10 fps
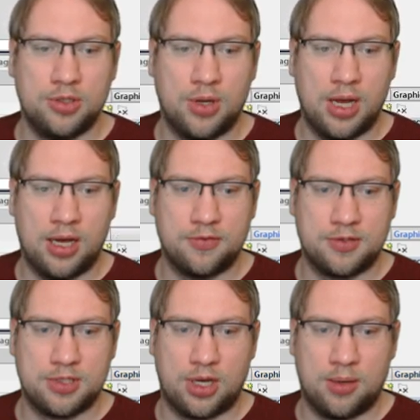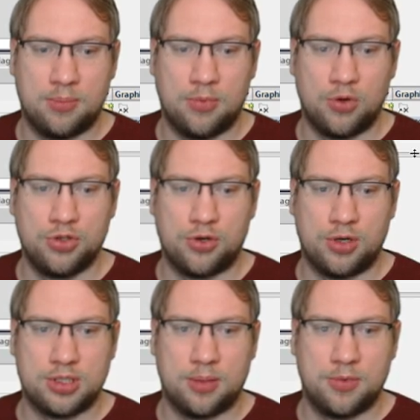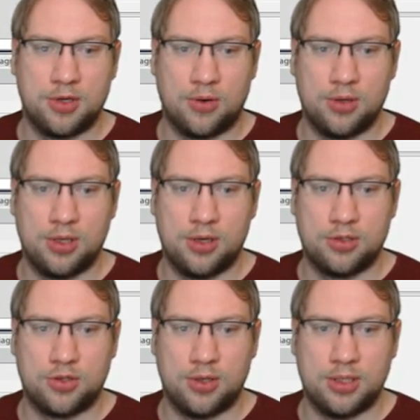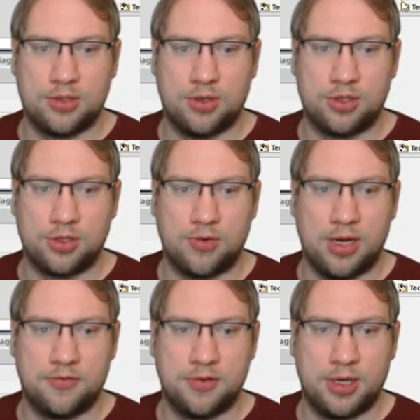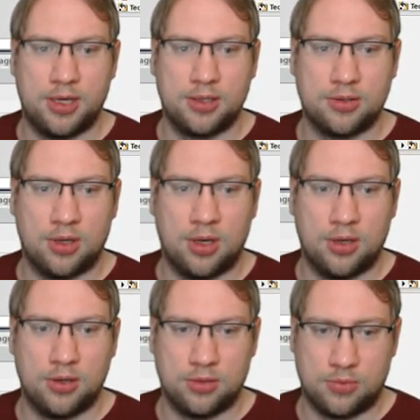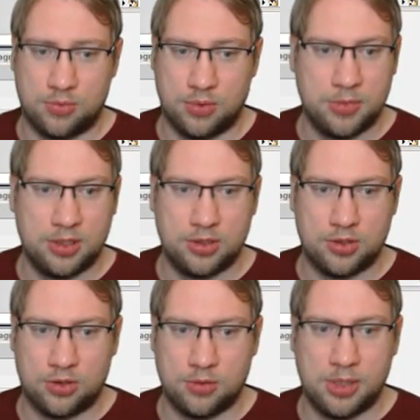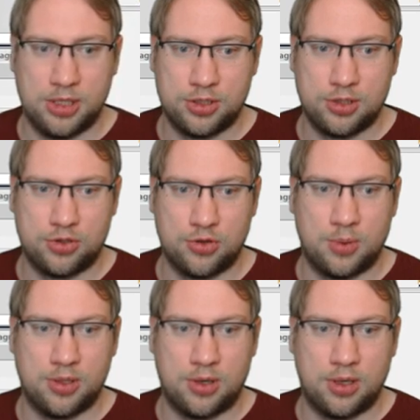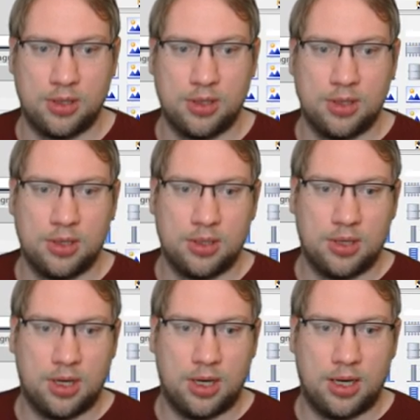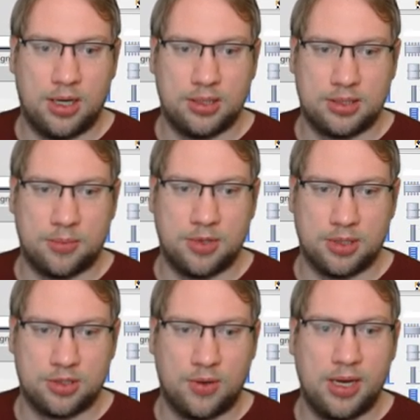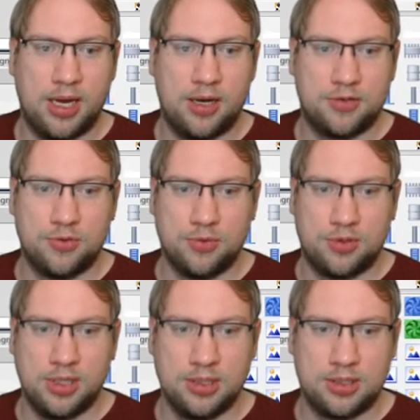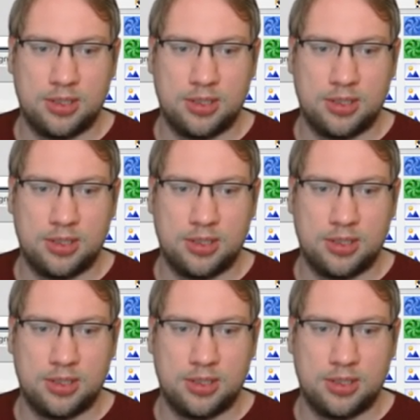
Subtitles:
have some motor or something on here. So let's search a graphic, equipment, automation, sure, why not? Something. So I have two things.